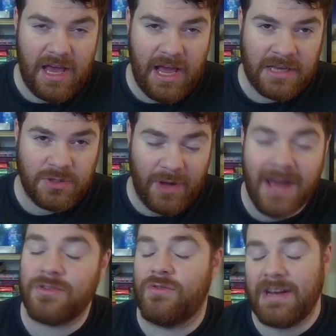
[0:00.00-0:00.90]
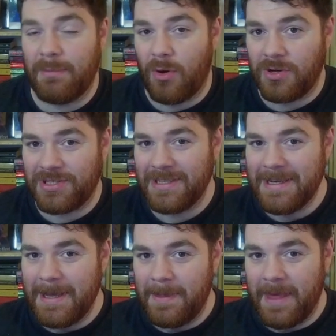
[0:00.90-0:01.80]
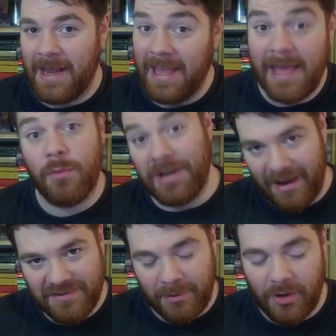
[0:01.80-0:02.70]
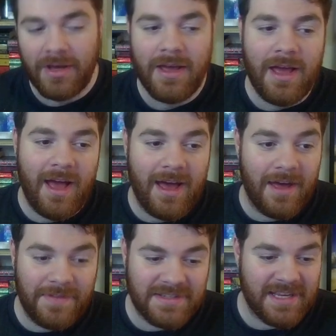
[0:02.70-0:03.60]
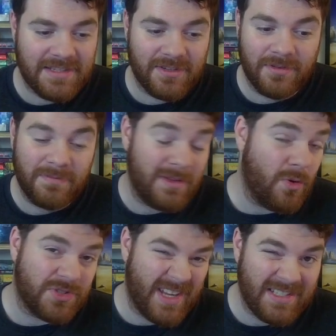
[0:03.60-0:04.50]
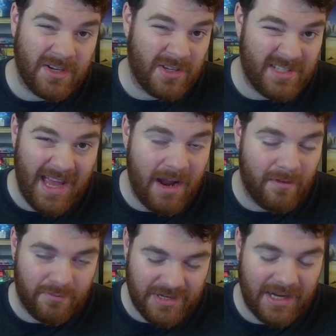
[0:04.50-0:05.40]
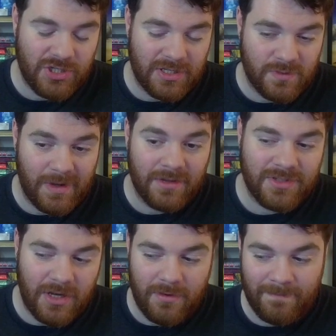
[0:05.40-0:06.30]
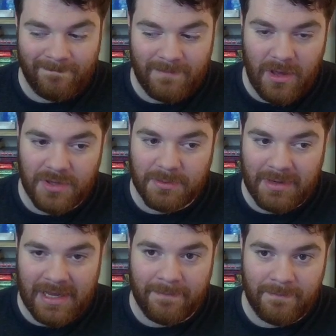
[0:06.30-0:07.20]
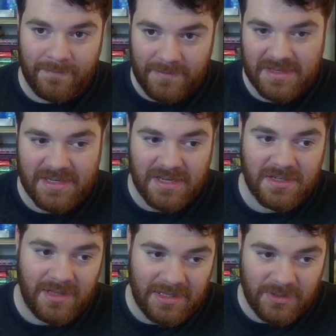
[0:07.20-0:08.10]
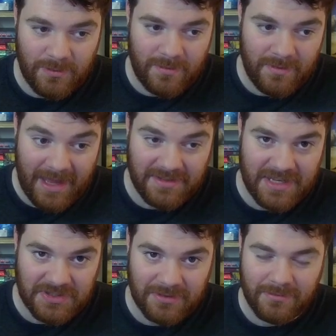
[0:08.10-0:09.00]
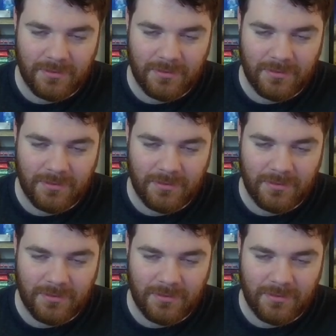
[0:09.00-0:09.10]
and you hadn't already blocked, then he would have to block. This Cecil also has a nice air of protection as well, so ultimately this Cecil into that Cecil,